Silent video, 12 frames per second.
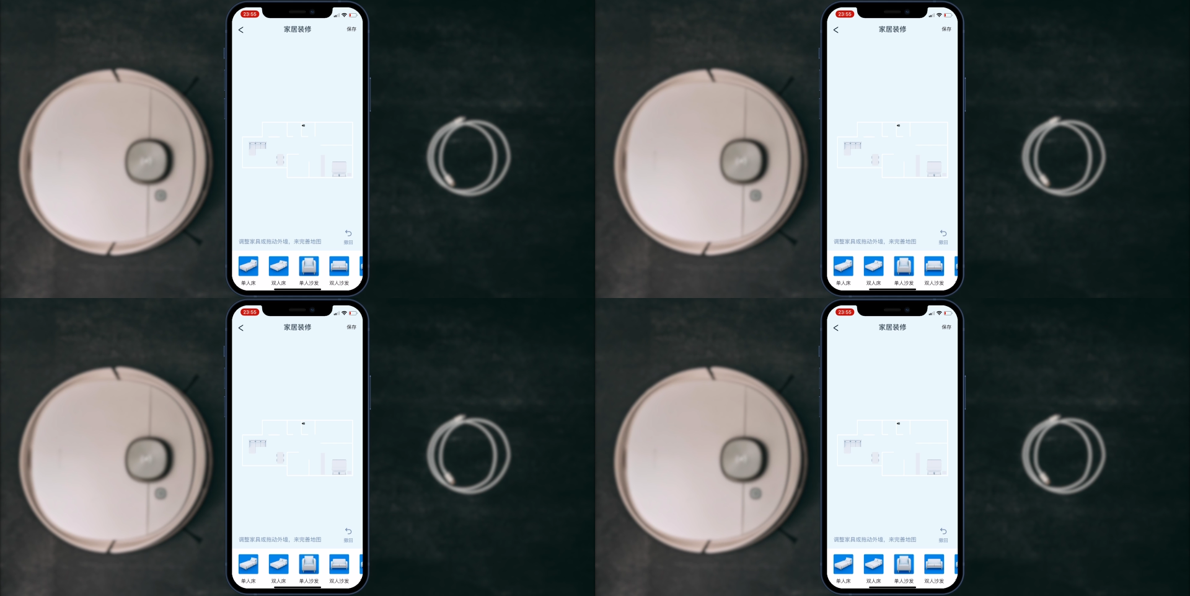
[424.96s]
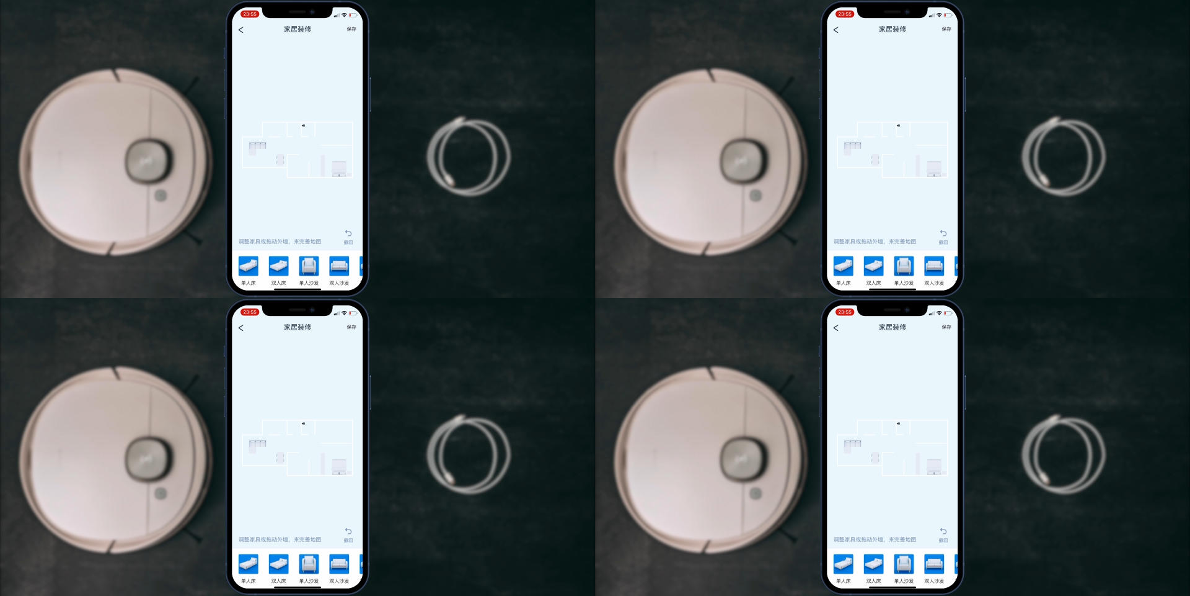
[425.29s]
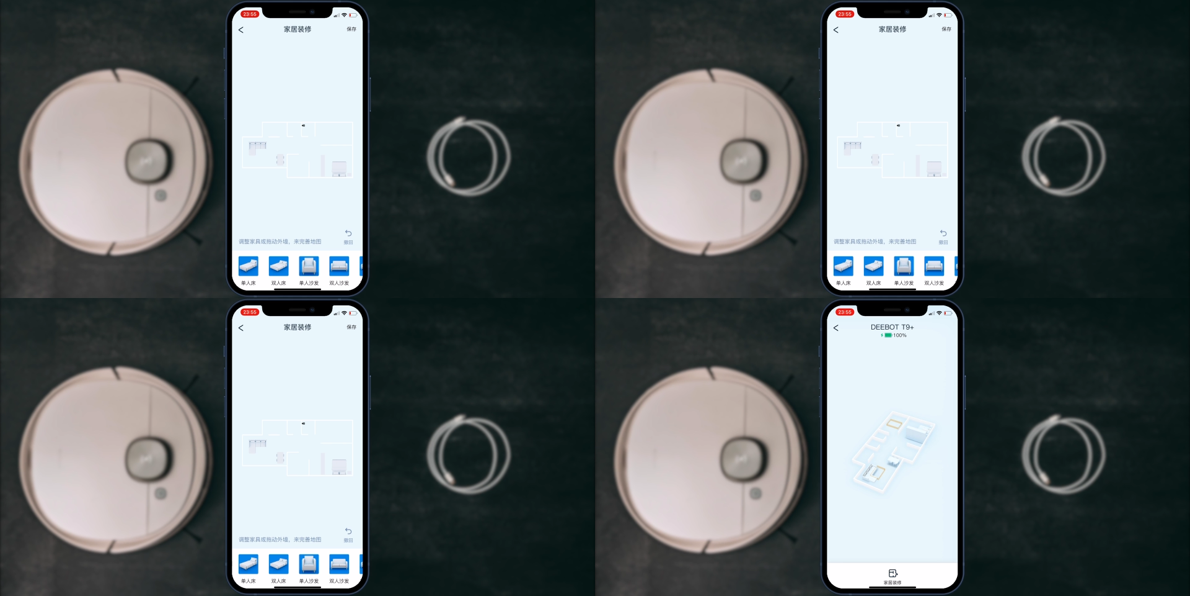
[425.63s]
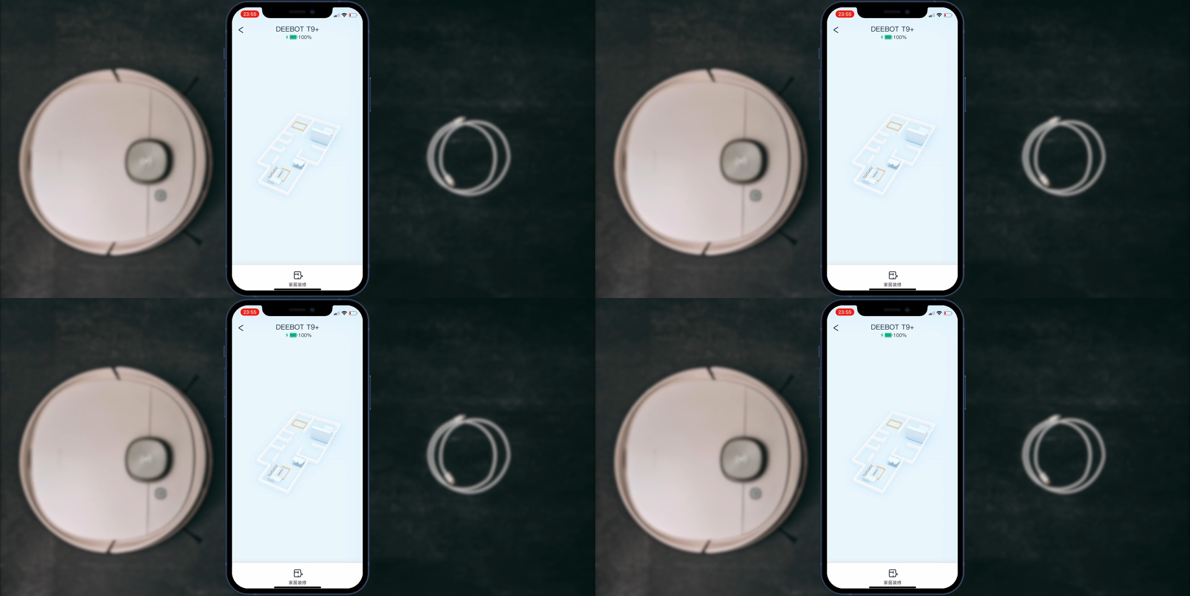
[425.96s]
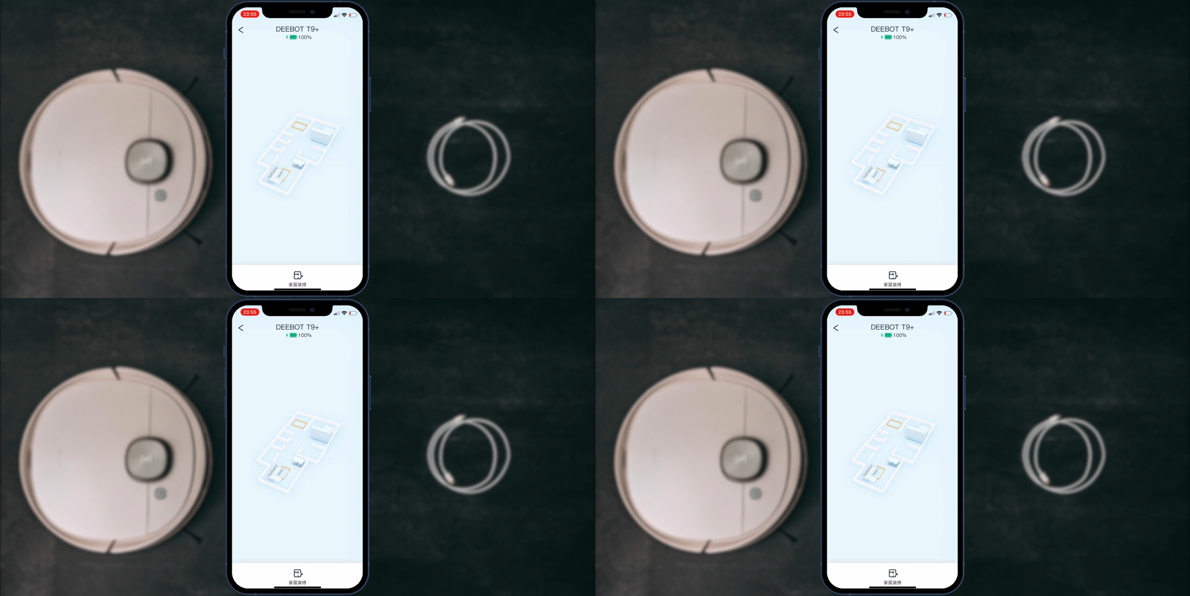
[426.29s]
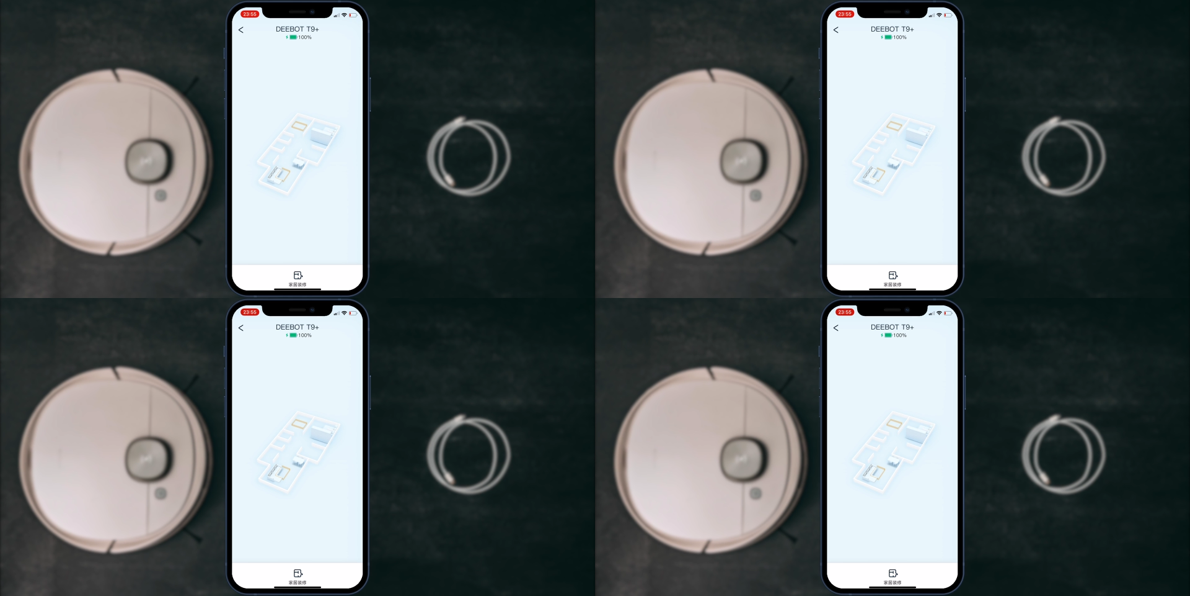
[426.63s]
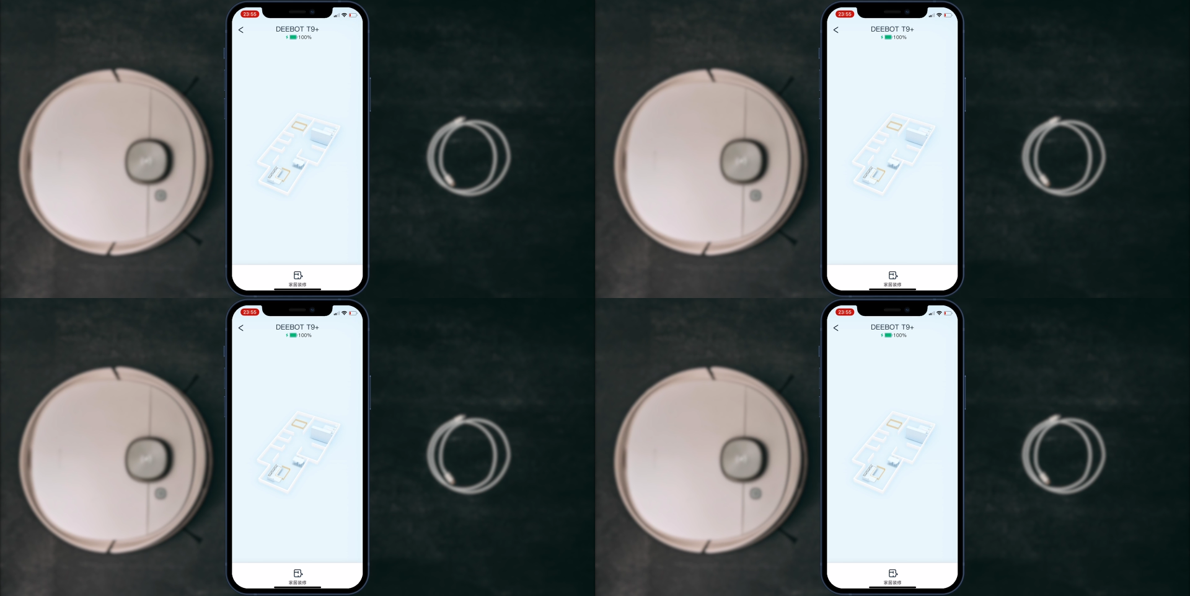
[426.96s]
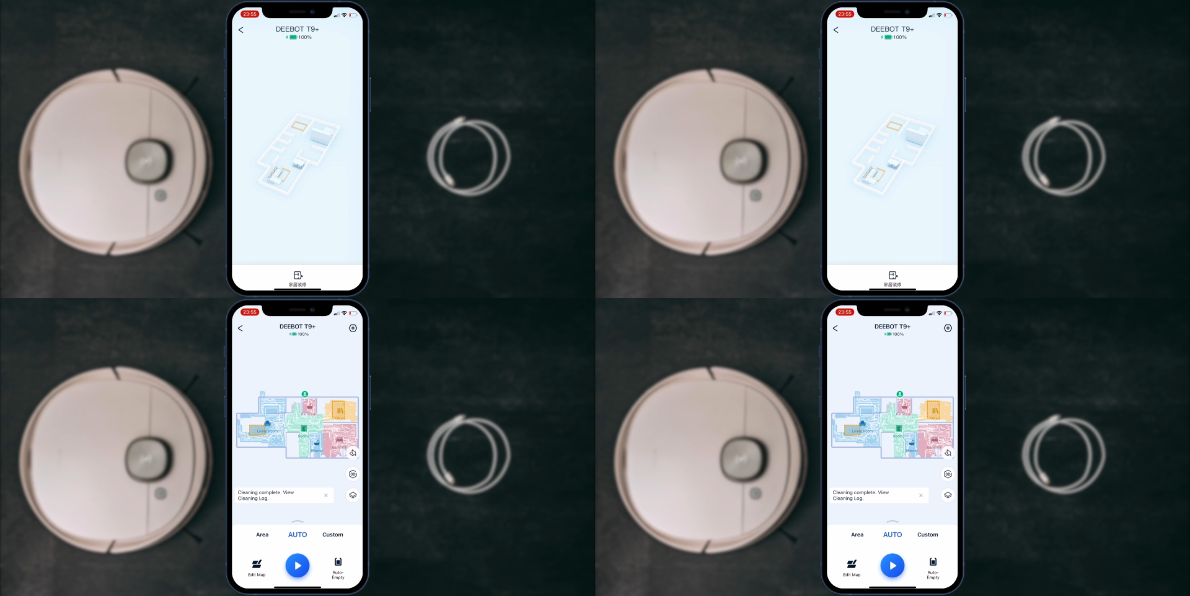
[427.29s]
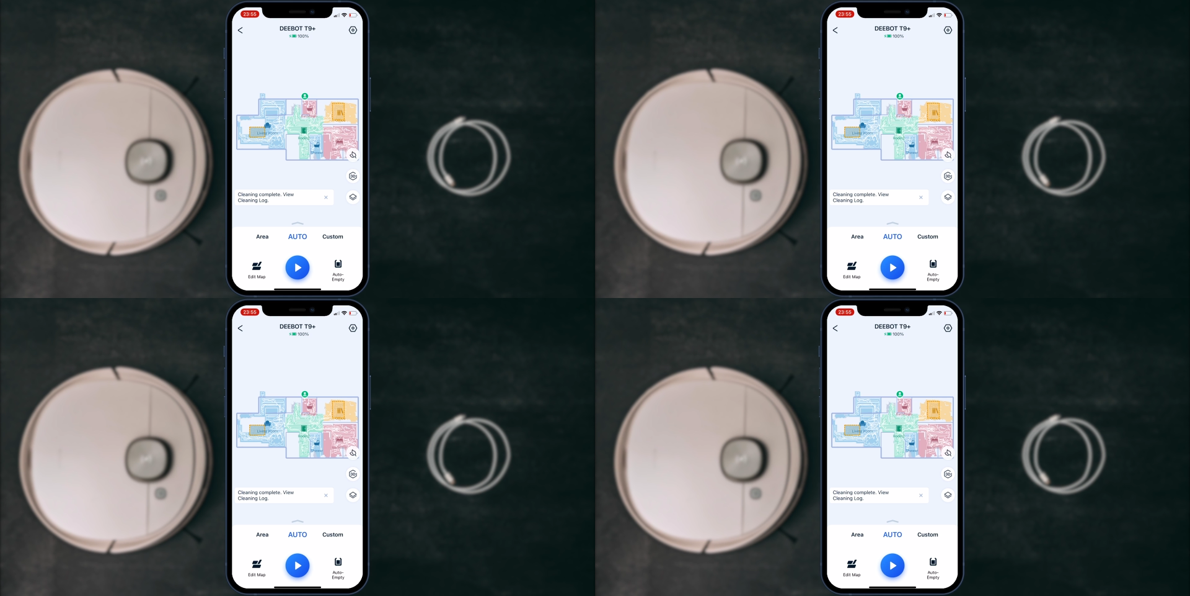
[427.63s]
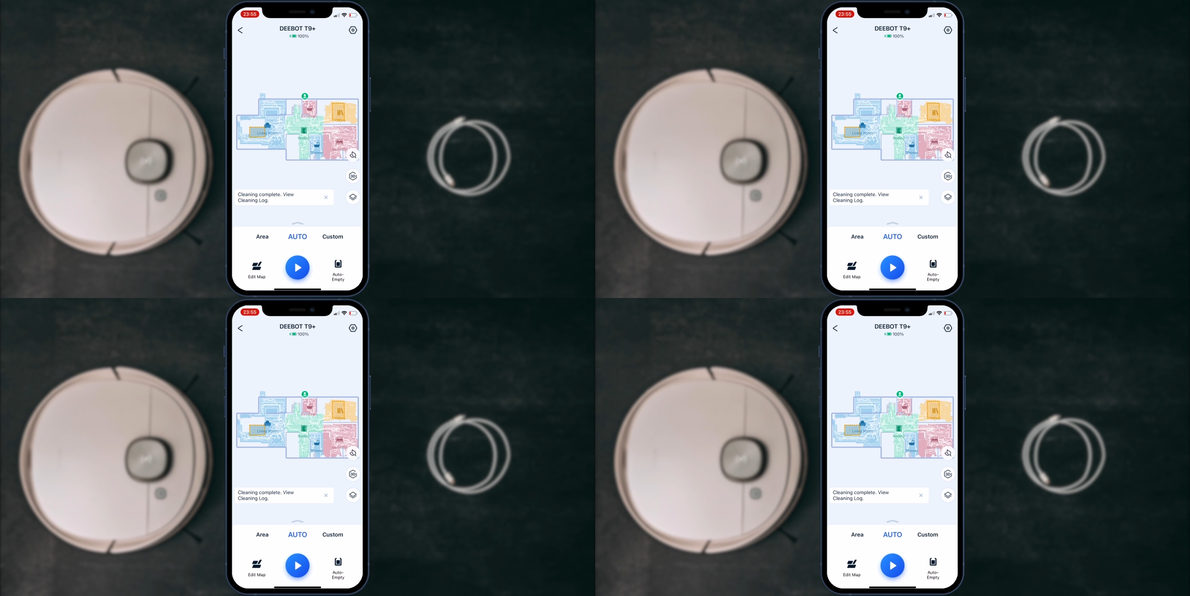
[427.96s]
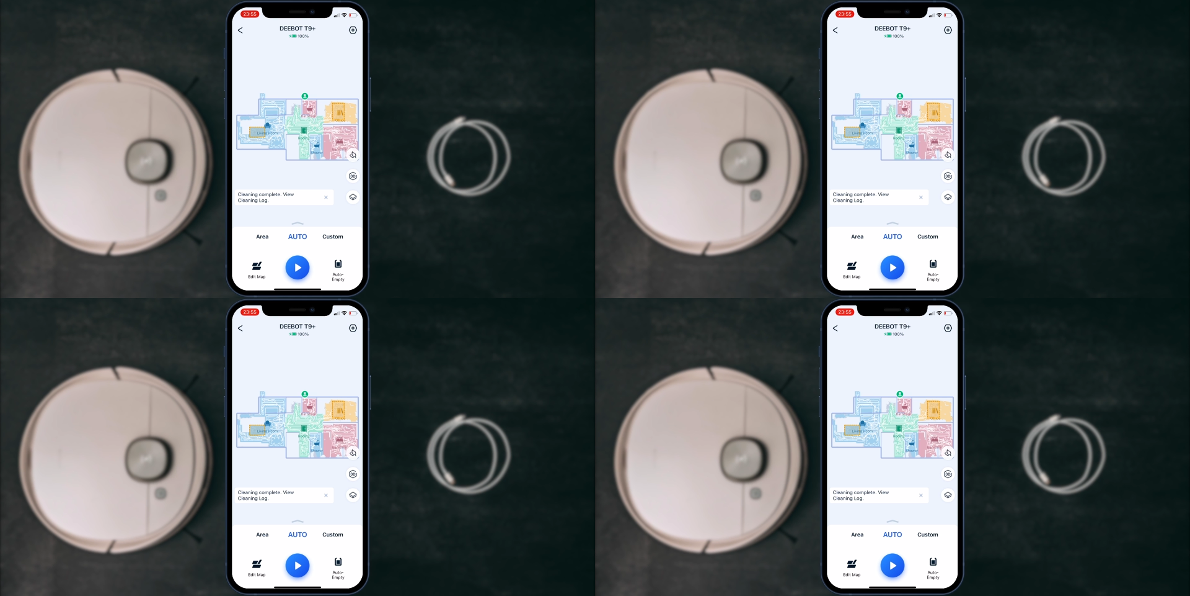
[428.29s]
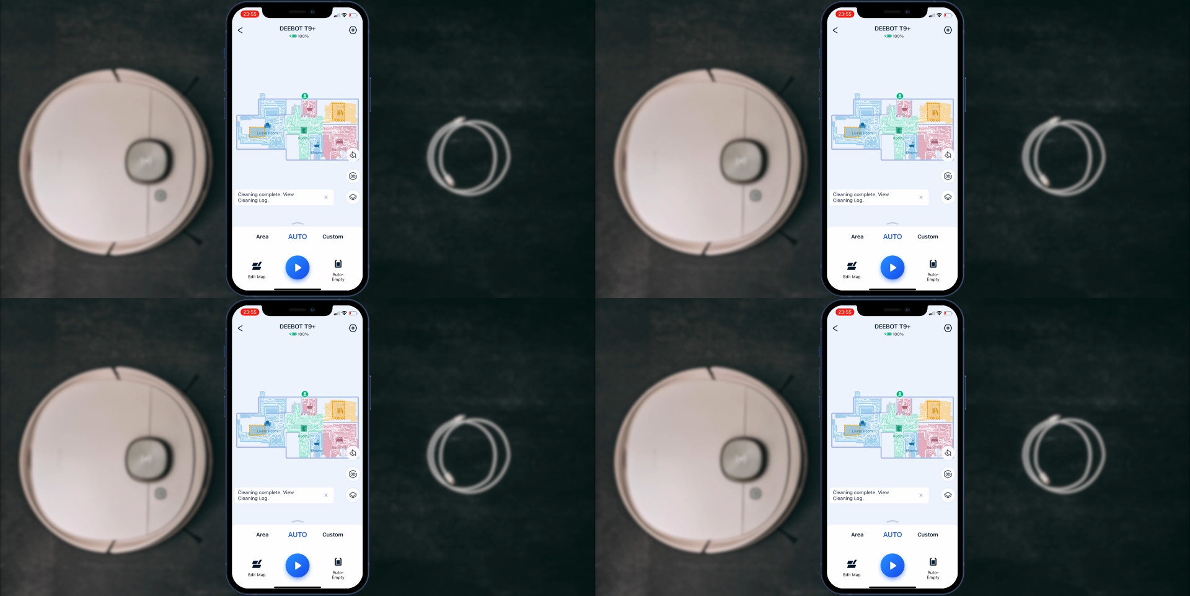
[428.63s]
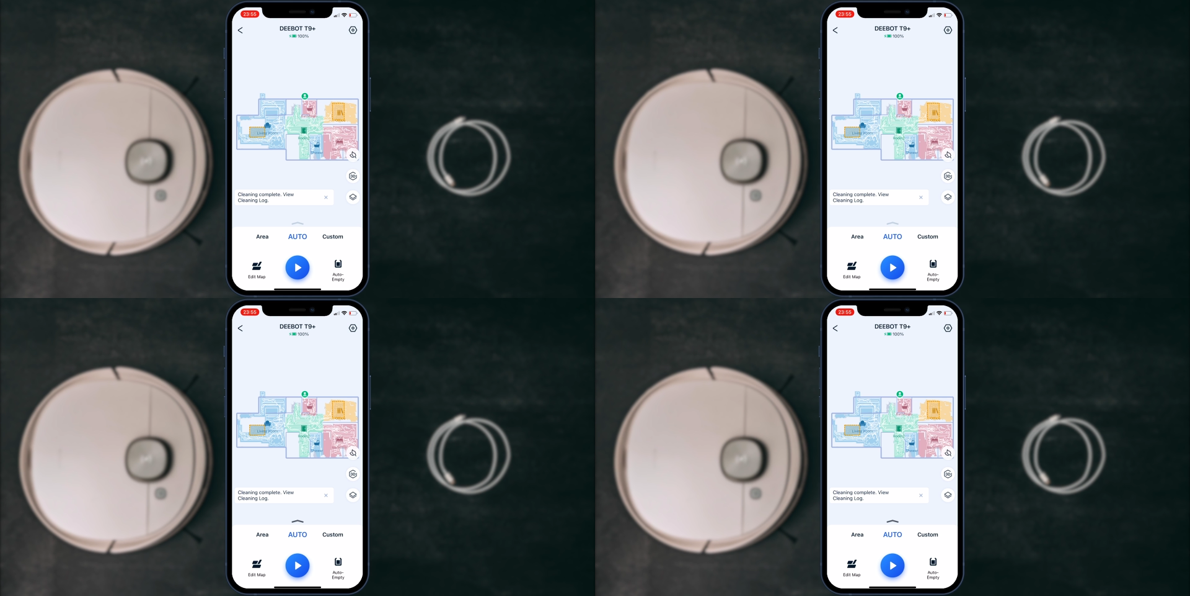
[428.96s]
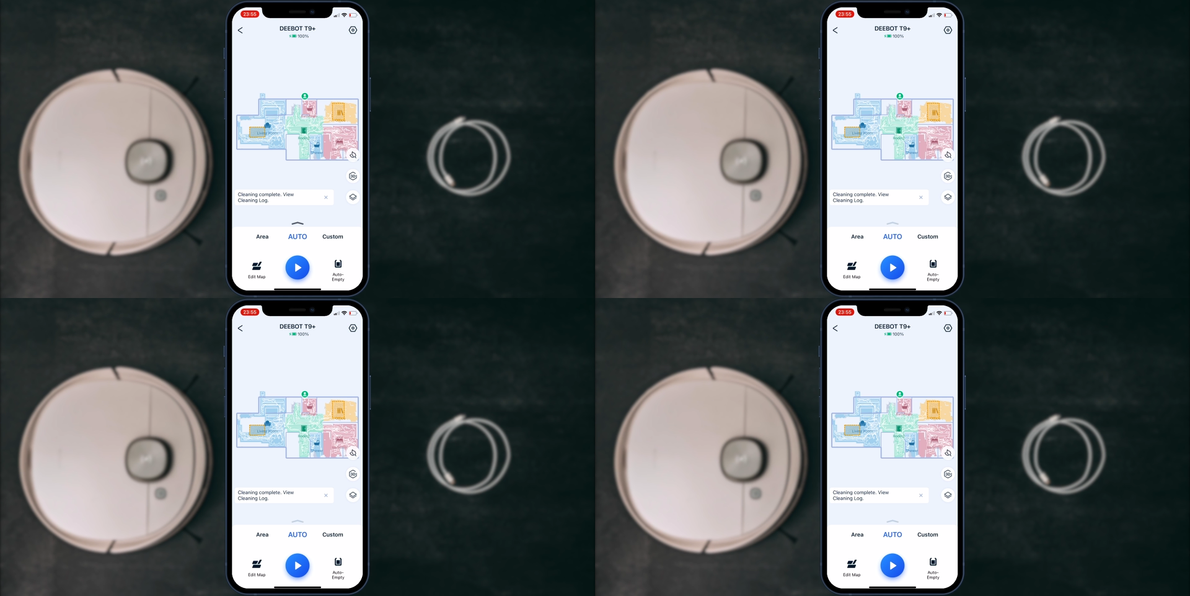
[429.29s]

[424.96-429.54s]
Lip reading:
No face is visible, so there are no lips to read.